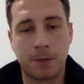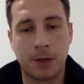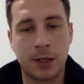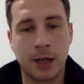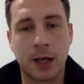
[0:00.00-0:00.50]

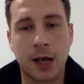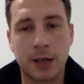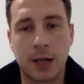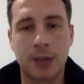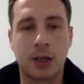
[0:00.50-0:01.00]
yeah,
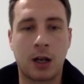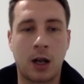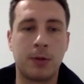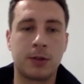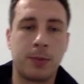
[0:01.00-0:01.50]
as a
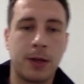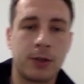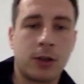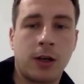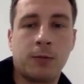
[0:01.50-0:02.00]
club, as a
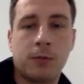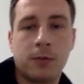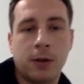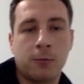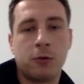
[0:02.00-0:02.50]
picture,
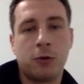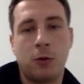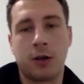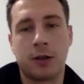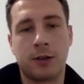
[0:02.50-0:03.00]
and we're all
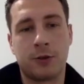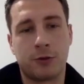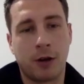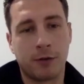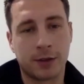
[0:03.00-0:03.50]
working and
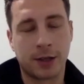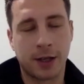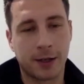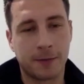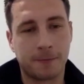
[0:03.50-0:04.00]
striving to get there.